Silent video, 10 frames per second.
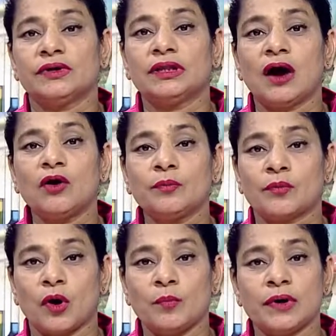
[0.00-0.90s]
without
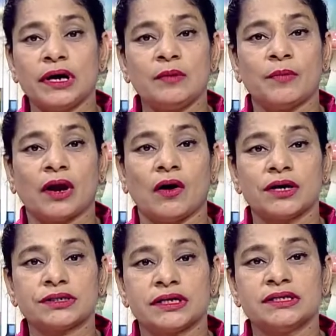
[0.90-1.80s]
proper
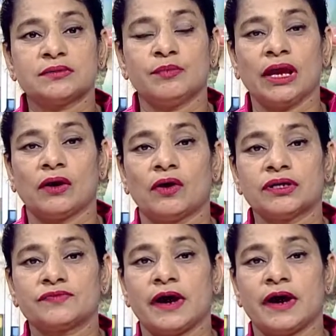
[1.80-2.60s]
precautions may cause